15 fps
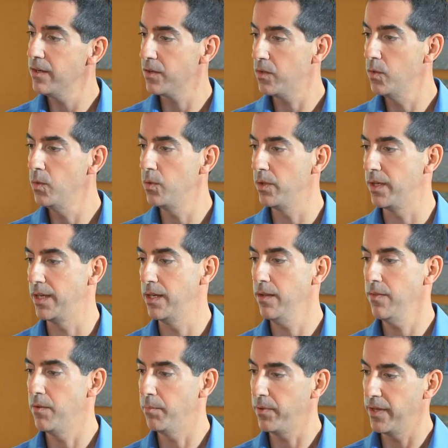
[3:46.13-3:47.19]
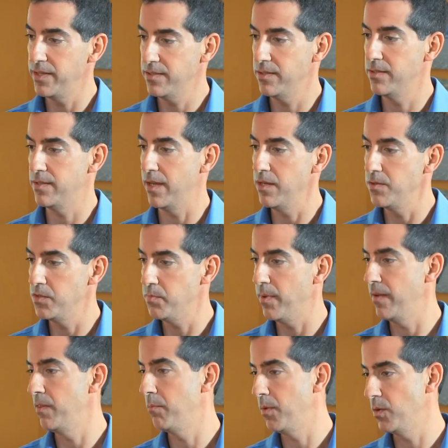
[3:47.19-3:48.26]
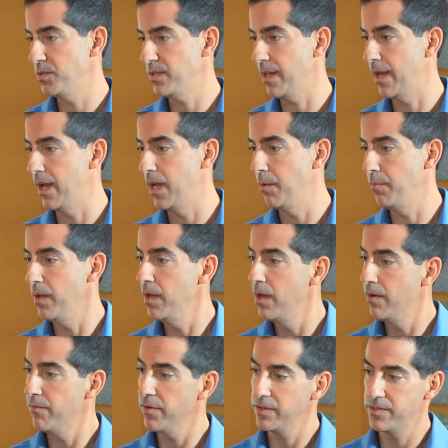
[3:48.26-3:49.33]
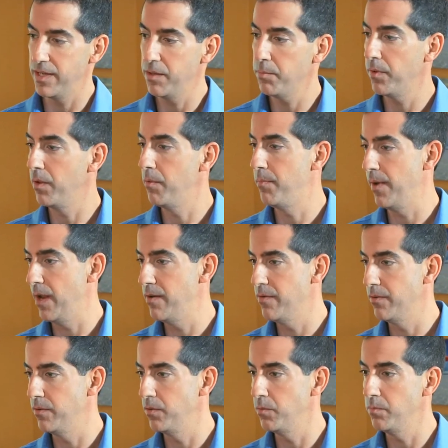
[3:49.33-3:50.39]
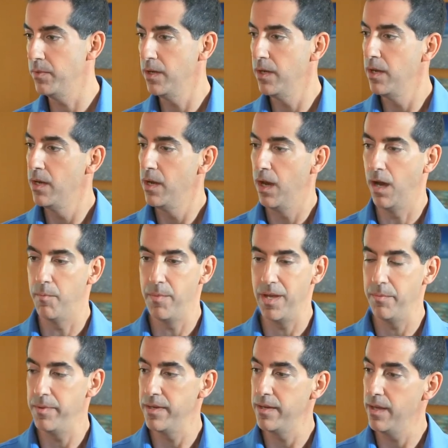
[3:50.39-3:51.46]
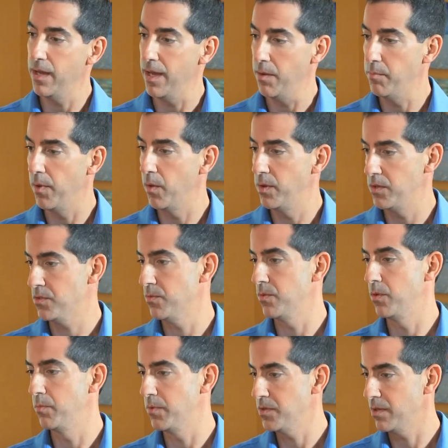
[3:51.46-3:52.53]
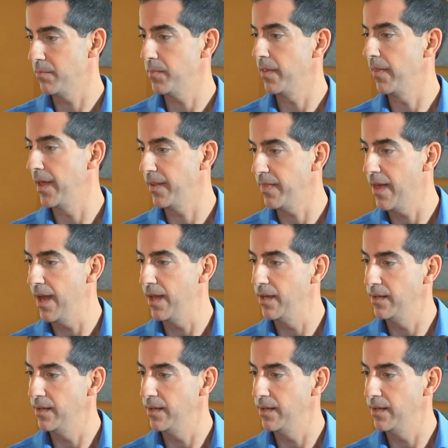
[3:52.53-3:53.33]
or cooling the places that you spend the most time. For example, a bedroom, maybe a bonus room or something like that.